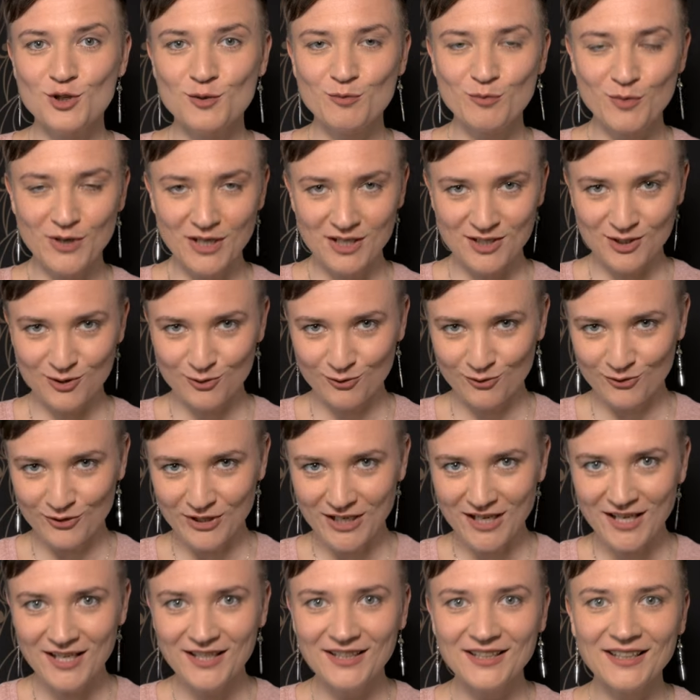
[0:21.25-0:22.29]
space to
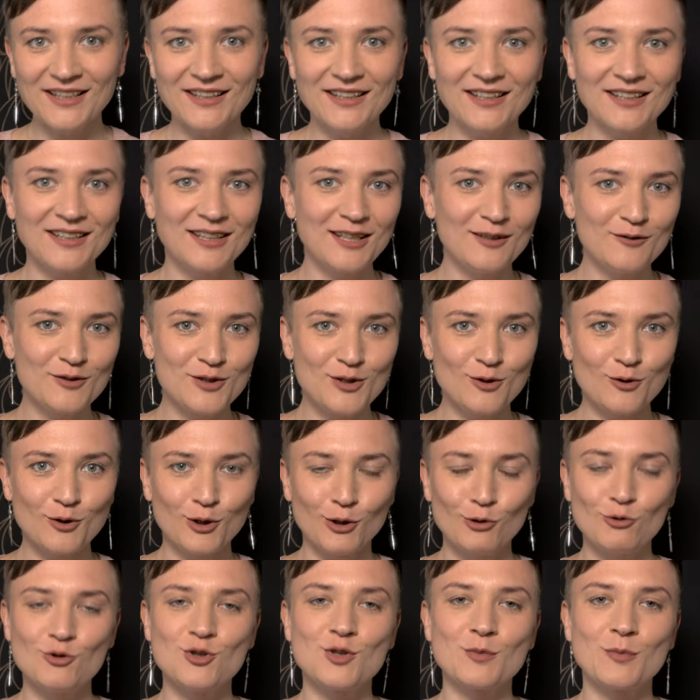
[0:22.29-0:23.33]
create and it gives you
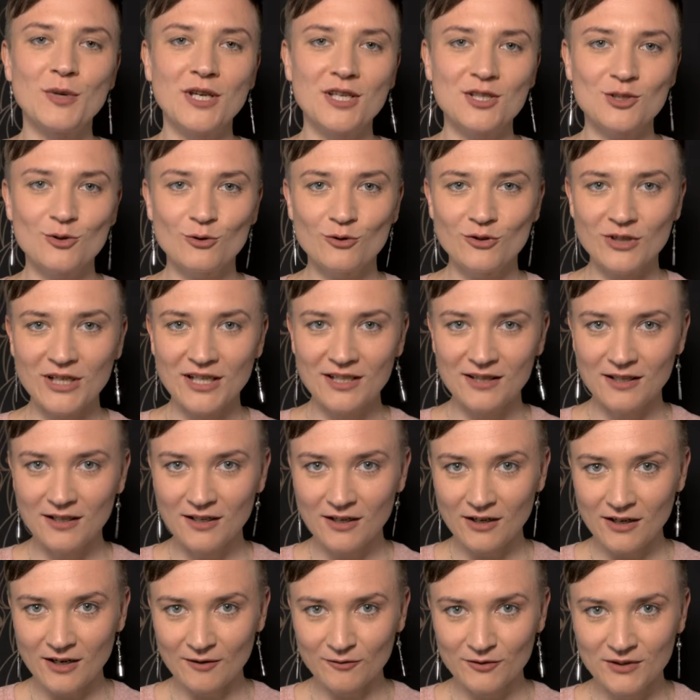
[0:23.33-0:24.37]
huge space to create the
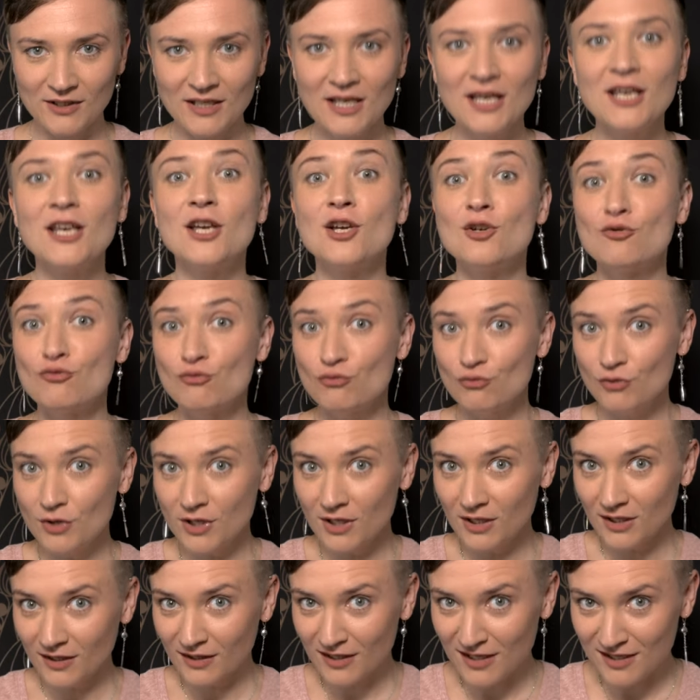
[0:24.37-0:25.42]
craft.
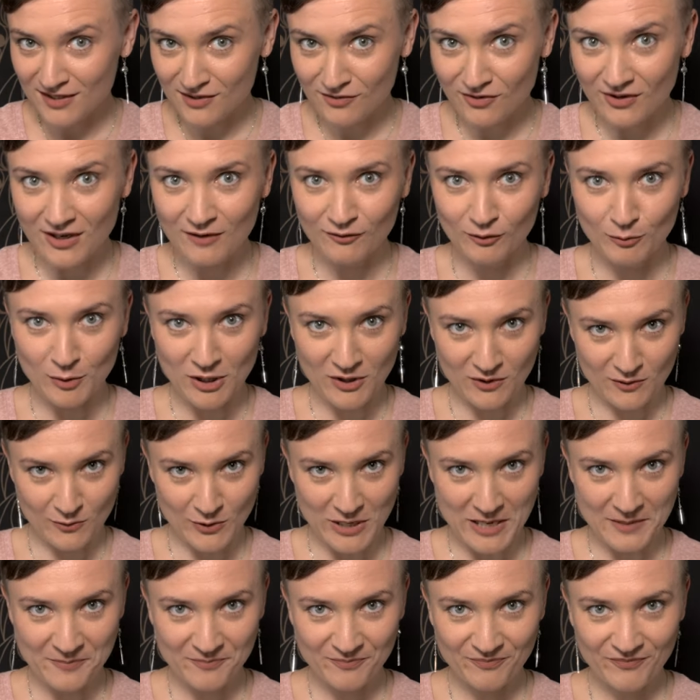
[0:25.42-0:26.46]
Really nice craft by the
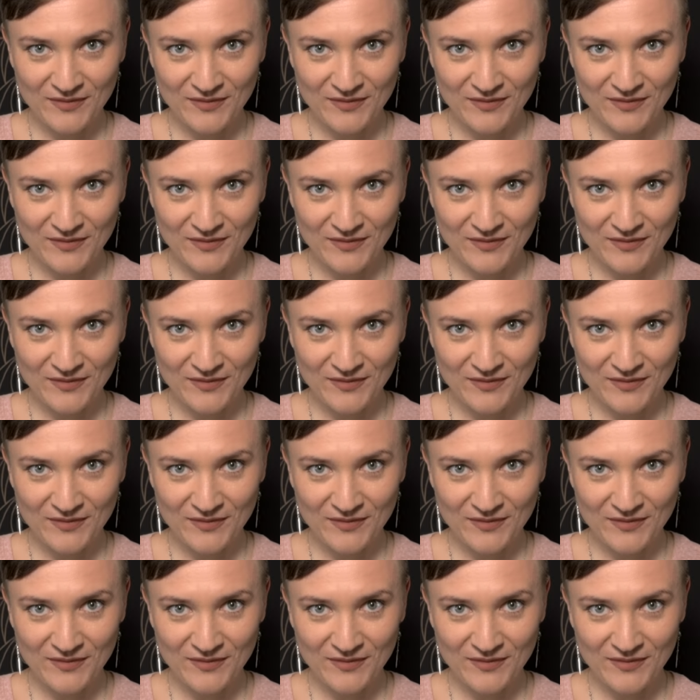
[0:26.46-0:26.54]
way.